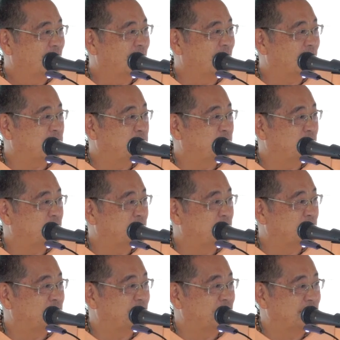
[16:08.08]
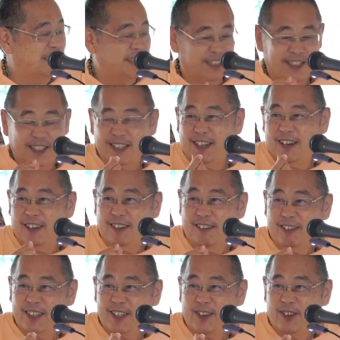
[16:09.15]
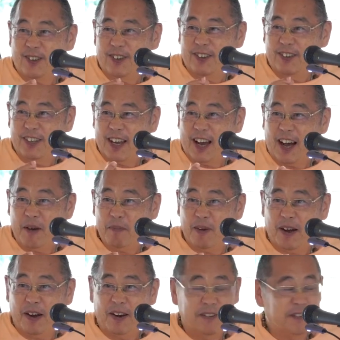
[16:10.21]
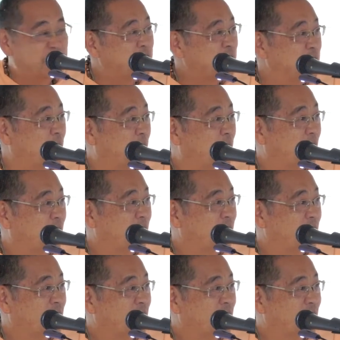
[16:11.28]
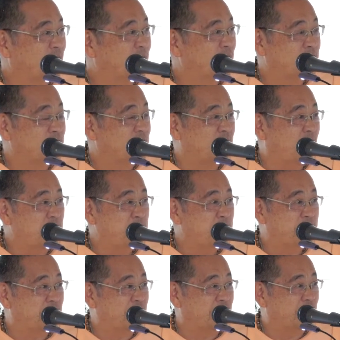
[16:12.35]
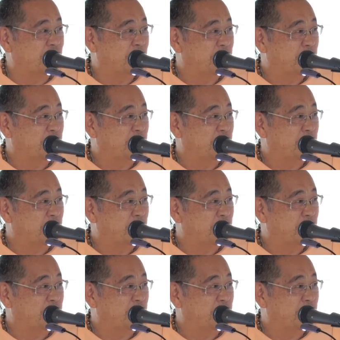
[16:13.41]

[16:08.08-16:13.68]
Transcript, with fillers: The experiencer is this little soul, the Atma, the Jiva, who is non material.